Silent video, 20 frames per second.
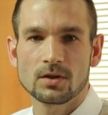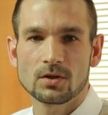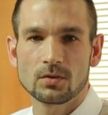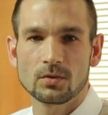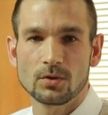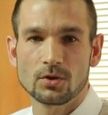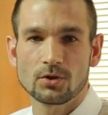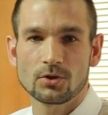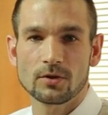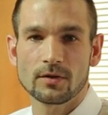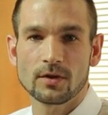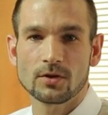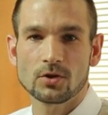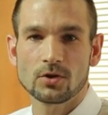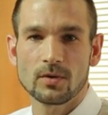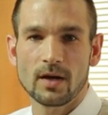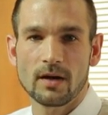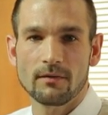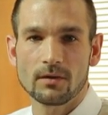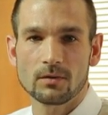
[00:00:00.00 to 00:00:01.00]
to ensure that
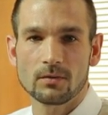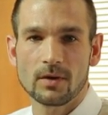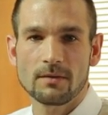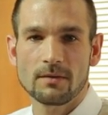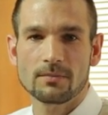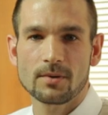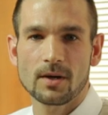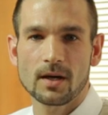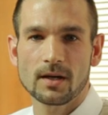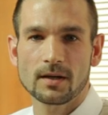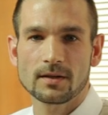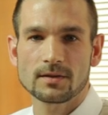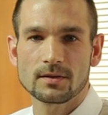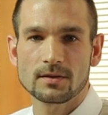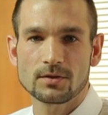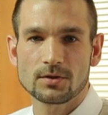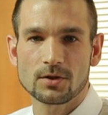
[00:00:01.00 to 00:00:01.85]
you have the right products and